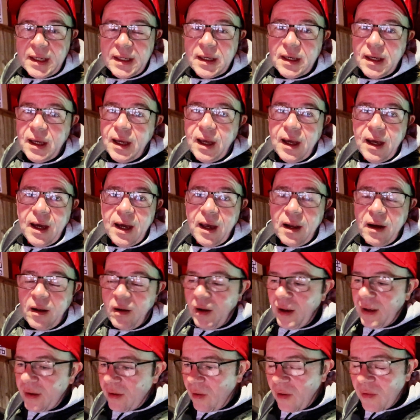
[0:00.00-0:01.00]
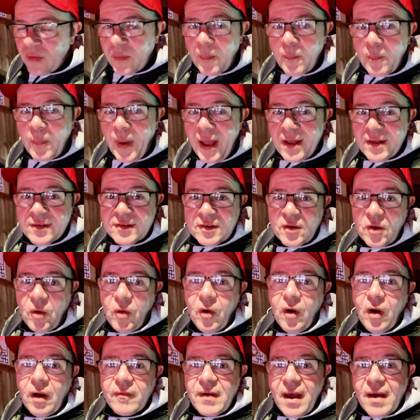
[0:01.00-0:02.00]
and I got the best
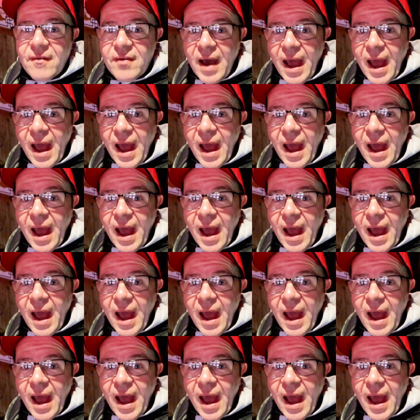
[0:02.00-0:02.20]
score I've ever